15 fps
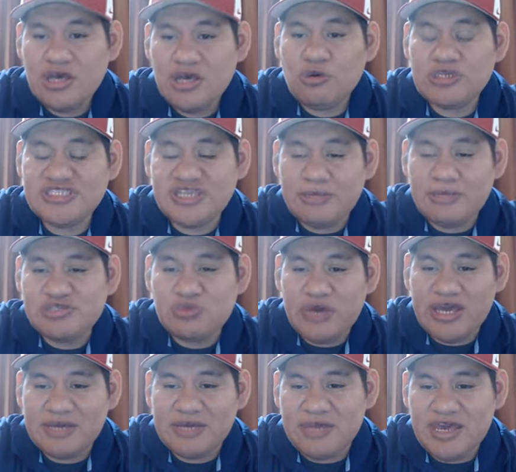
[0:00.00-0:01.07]
What's up,
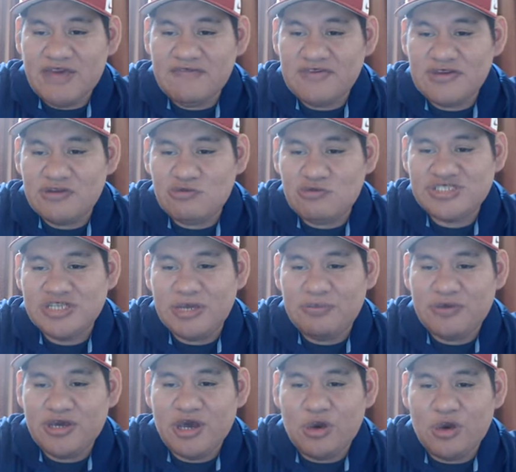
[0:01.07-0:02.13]
Swag Maven? What's
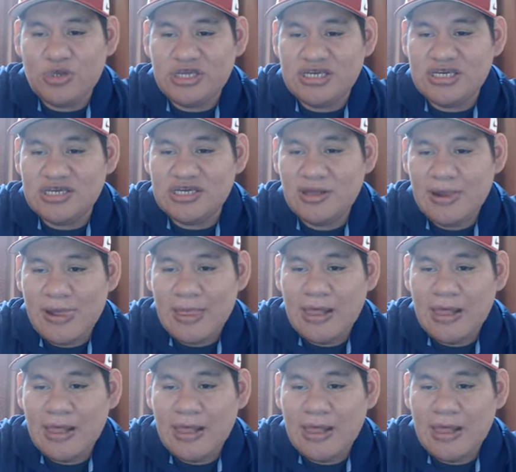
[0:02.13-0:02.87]
up, Cody?